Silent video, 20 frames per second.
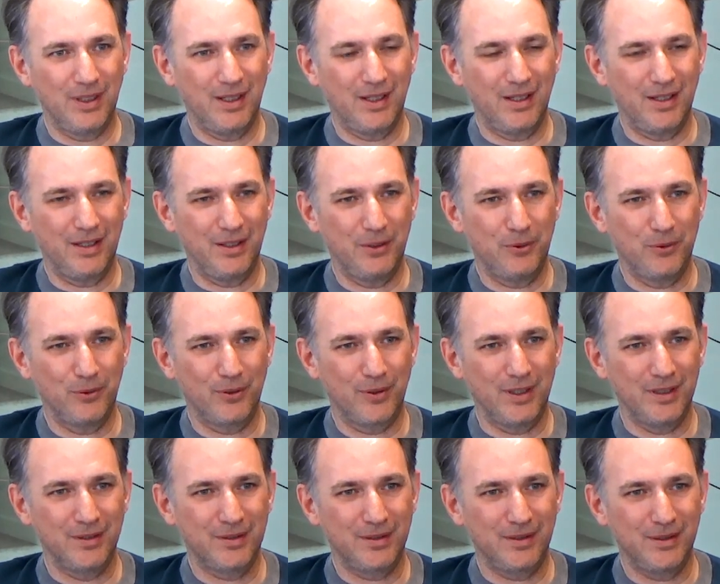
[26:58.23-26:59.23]

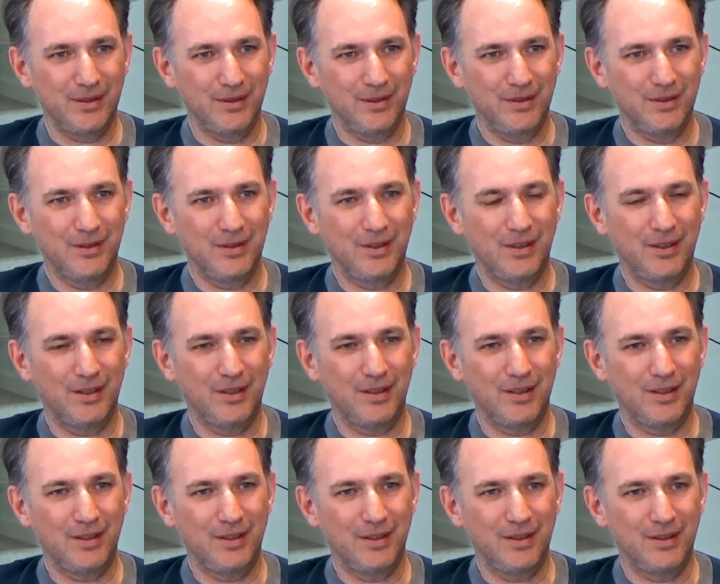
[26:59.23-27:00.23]

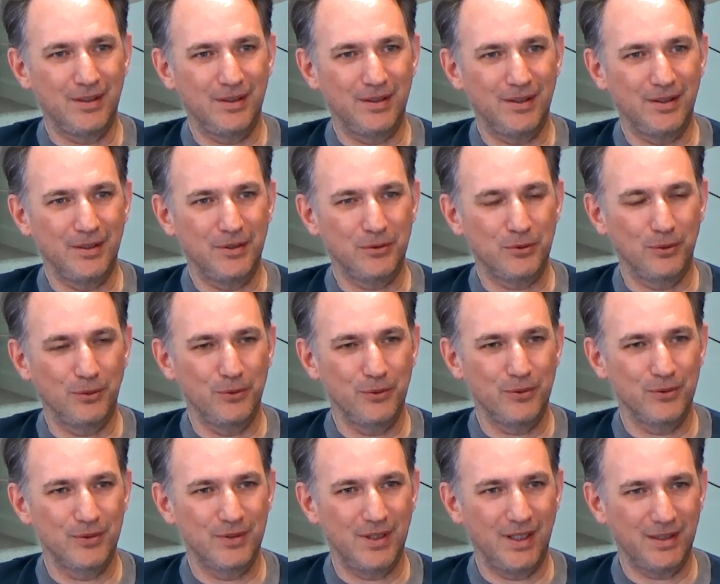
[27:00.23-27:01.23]

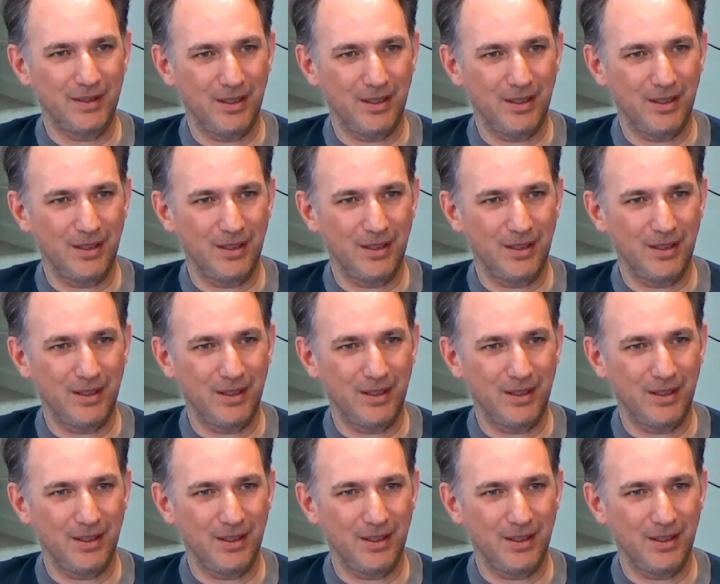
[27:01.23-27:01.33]
ecorentalsolutions.com.